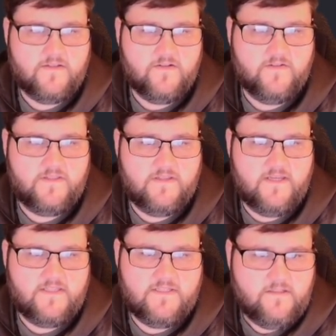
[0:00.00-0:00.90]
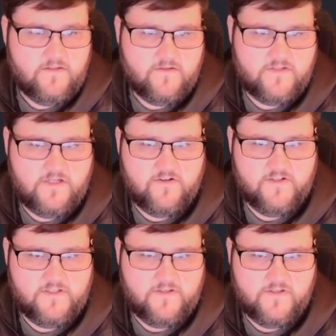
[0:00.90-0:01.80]
so it's still using
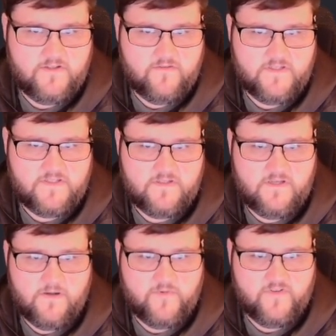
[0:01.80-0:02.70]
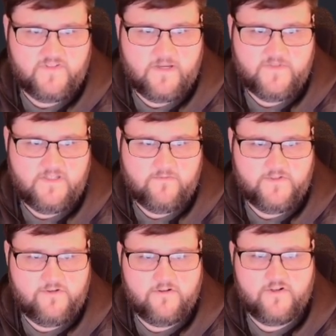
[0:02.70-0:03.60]
your you can do this a number of times
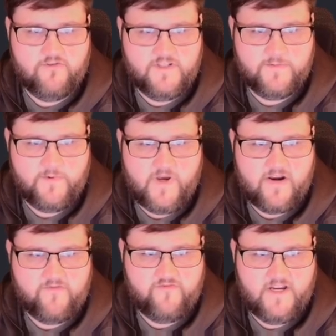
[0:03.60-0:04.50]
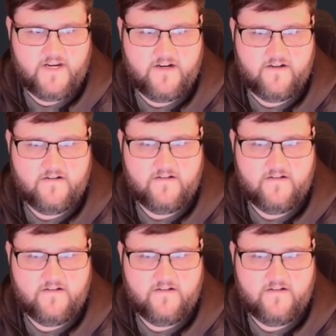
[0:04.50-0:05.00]
equal to your charisma modifier.